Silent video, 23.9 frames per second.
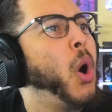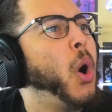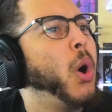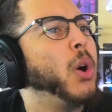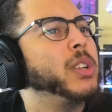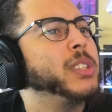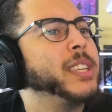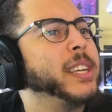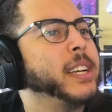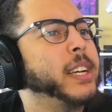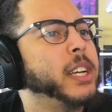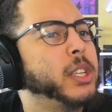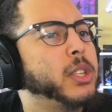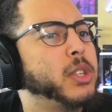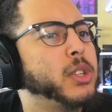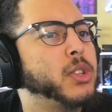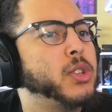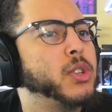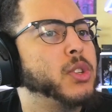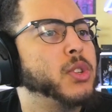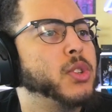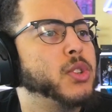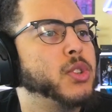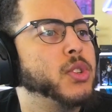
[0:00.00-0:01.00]
It's like a
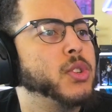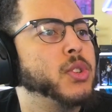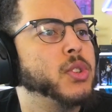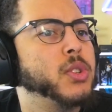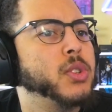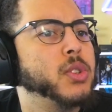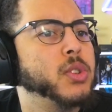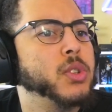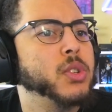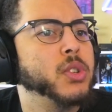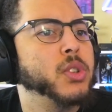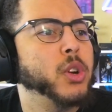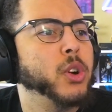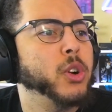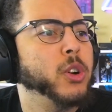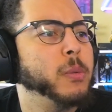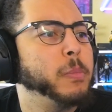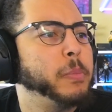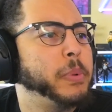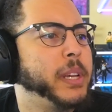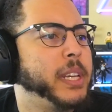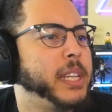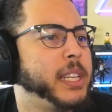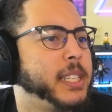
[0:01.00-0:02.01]

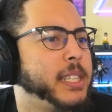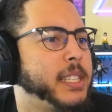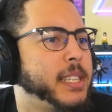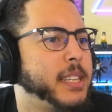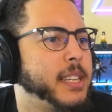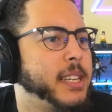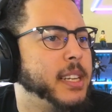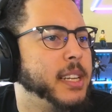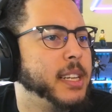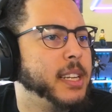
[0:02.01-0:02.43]
serpent.